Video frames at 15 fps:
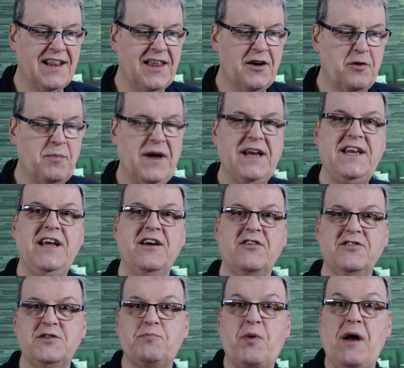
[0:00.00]
a little bit
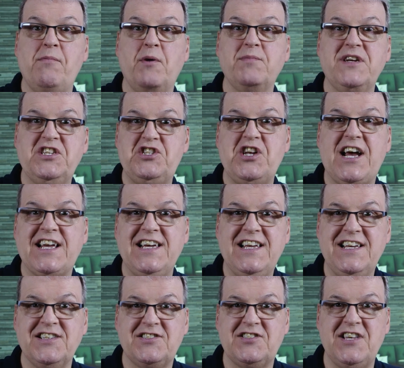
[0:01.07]
here. He's probably
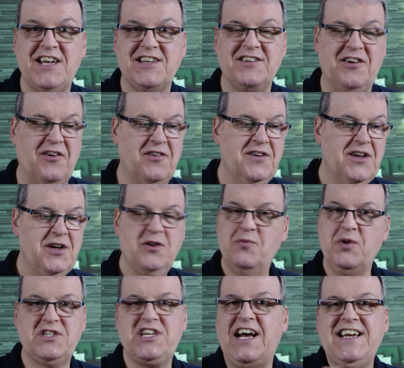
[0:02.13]
checking his signal,
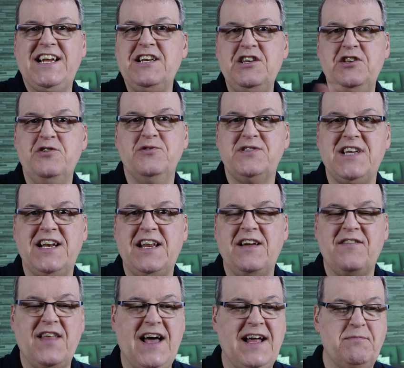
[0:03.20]
which I didn't use any
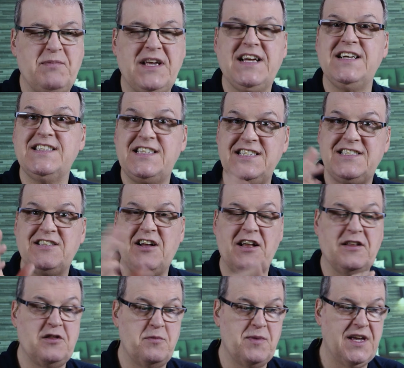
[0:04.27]
of that because he's
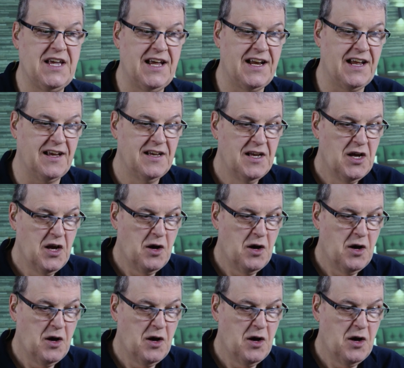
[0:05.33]
not at the beginning.